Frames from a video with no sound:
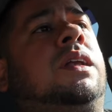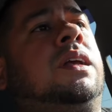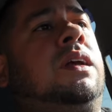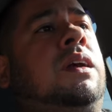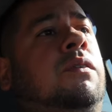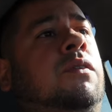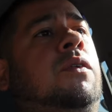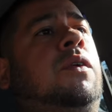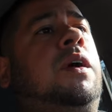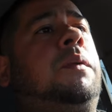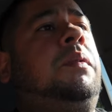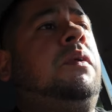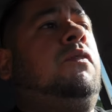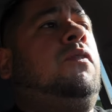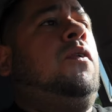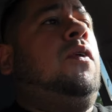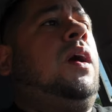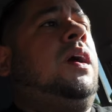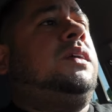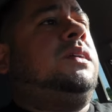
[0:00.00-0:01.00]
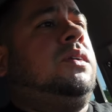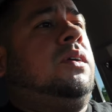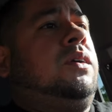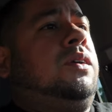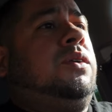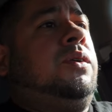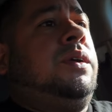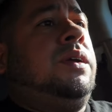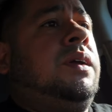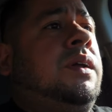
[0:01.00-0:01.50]
giveaway before I start
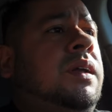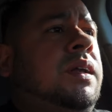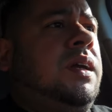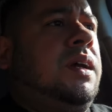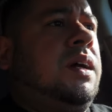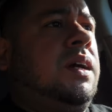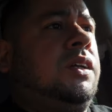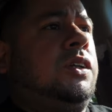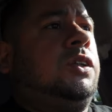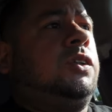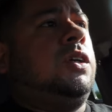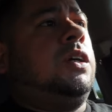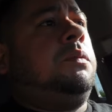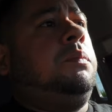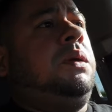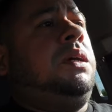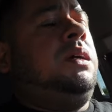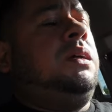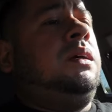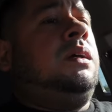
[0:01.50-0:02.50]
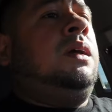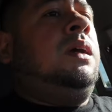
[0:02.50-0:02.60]
doing the truck meet.